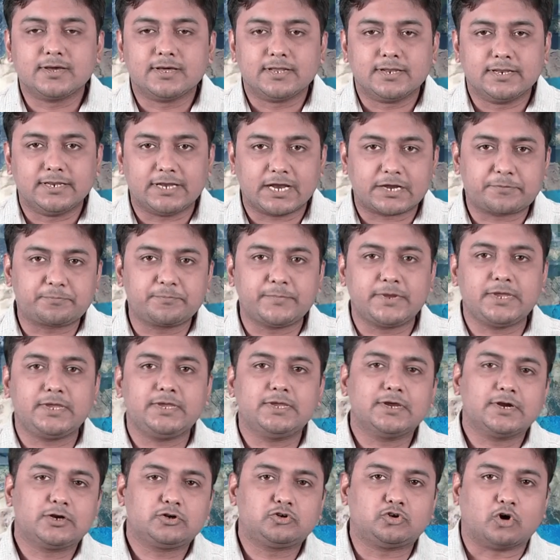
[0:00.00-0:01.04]
let me
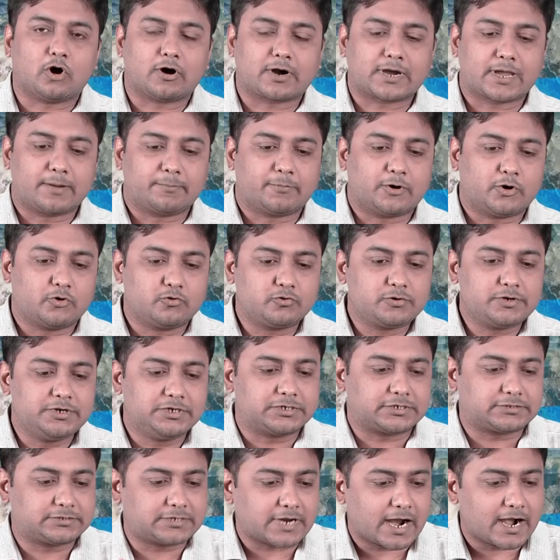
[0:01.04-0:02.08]
talk about the
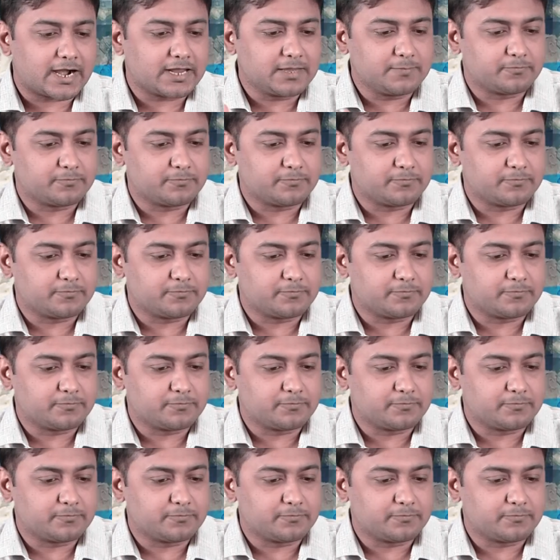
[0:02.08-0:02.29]
turning